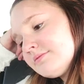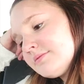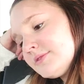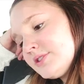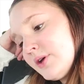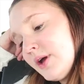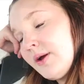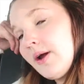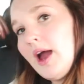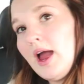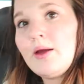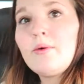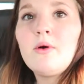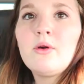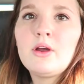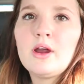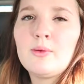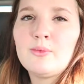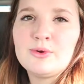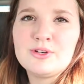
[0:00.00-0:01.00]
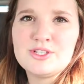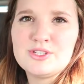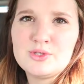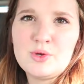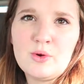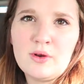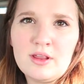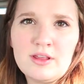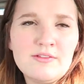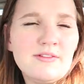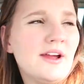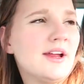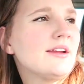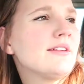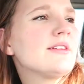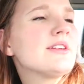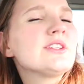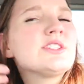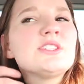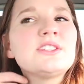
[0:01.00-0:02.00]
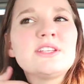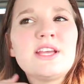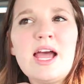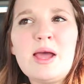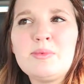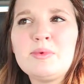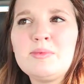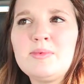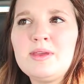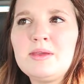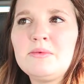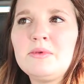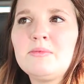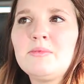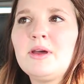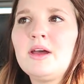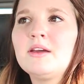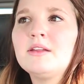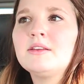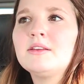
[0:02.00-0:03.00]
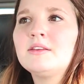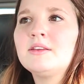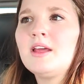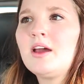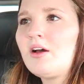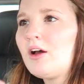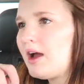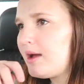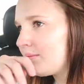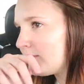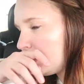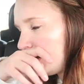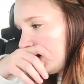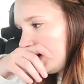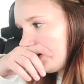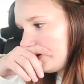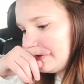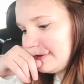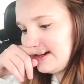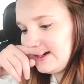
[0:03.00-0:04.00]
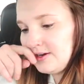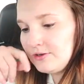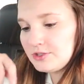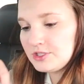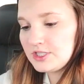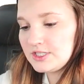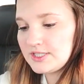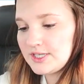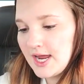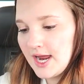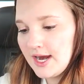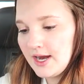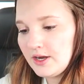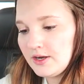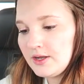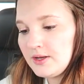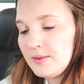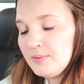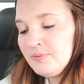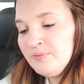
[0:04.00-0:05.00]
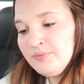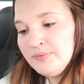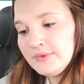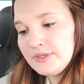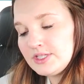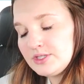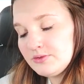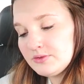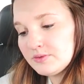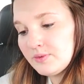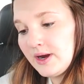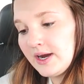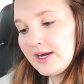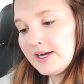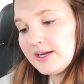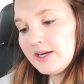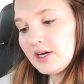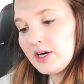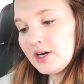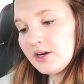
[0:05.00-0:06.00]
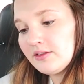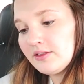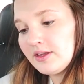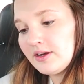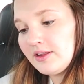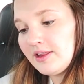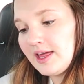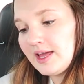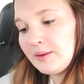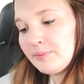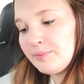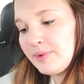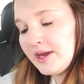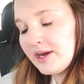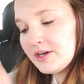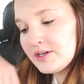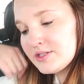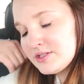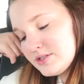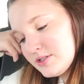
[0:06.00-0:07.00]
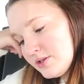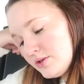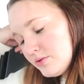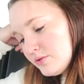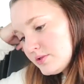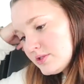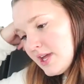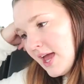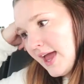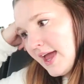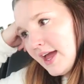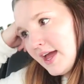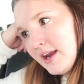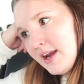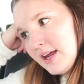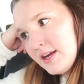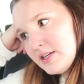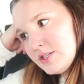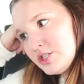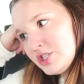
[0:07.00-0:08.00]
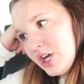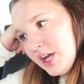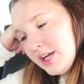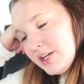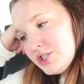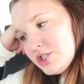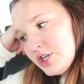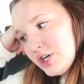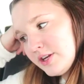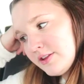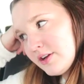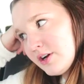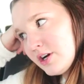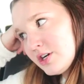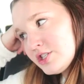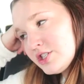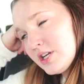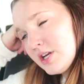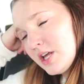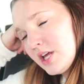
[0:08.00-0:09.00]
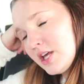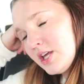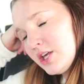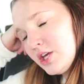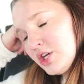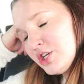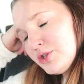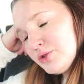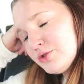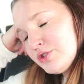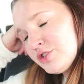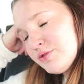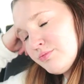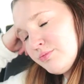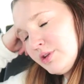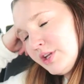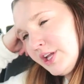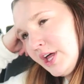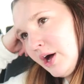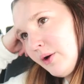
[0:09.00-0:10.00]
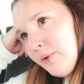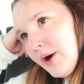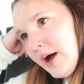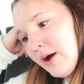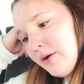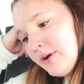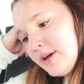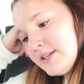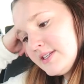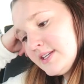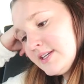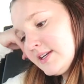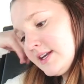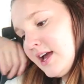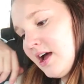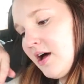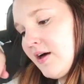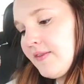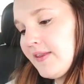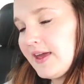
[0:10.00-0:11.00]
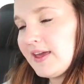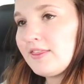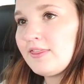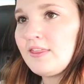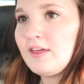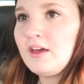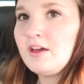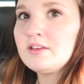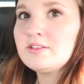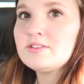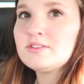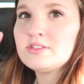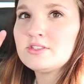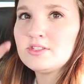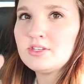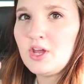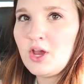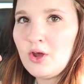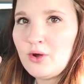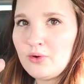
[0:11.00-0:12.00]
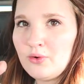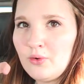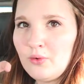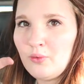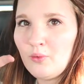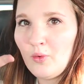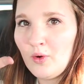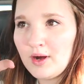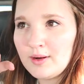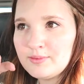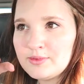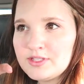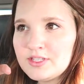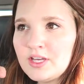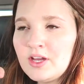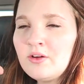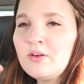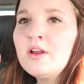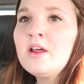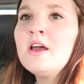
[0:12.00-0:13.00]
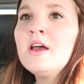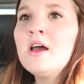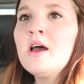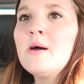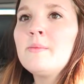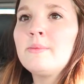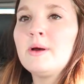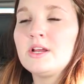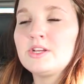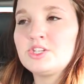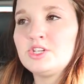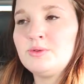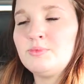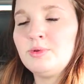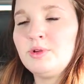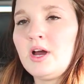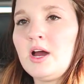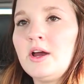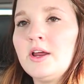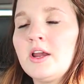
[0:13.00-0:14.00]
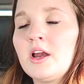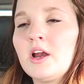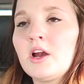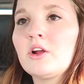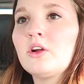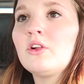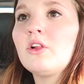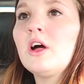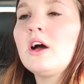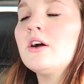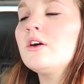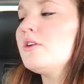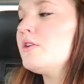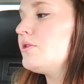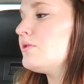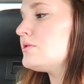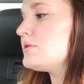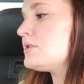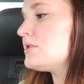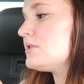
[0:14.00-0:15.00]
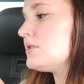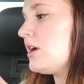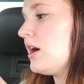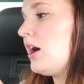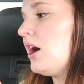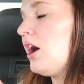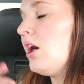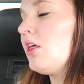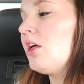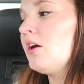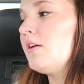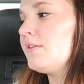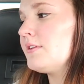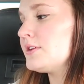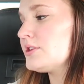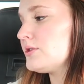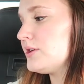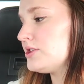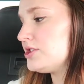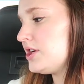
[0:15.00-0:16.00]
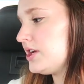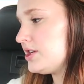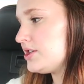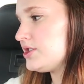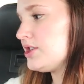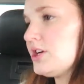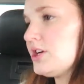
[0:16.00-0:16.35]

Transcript: so I woke her up, which is totally fine because she's a happy baby. But now I'm tired and I know she's tired. She was wearing her little like bear suit and I changed her in the car. She had a huge blowout. It didn't get on like the snow warm suit, but she blew out in her clothes all over. So I changed